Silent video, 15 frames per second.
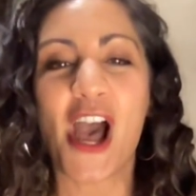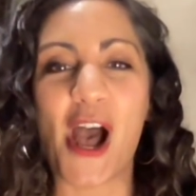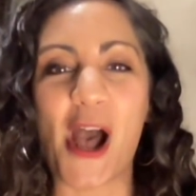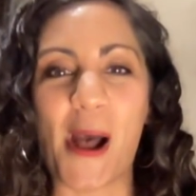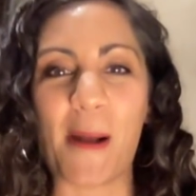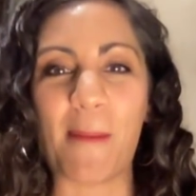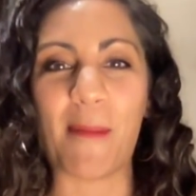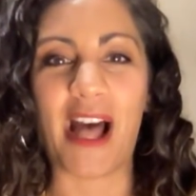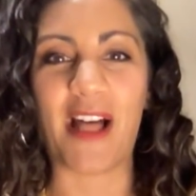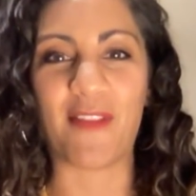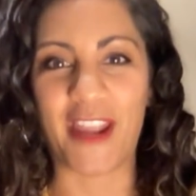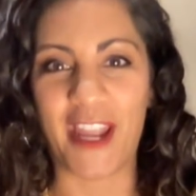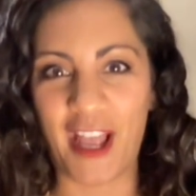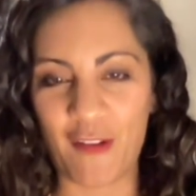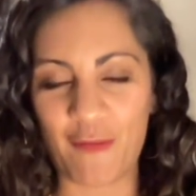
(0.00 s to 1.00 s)
and
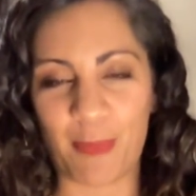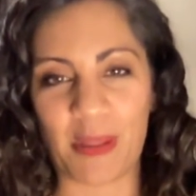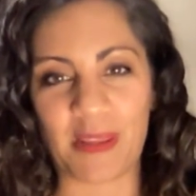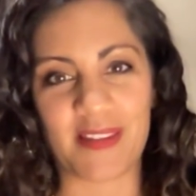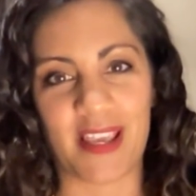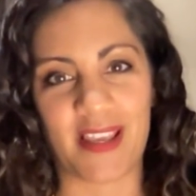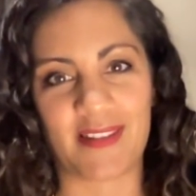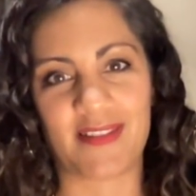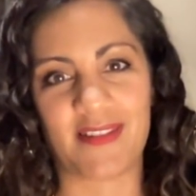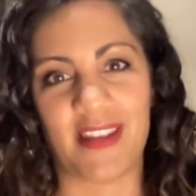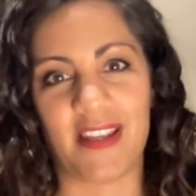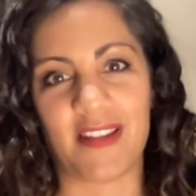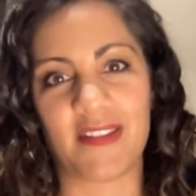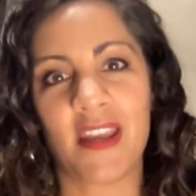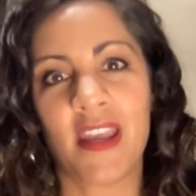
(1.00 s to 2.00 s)
they have been
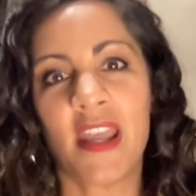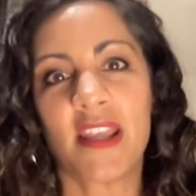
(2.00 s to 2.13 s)
tested.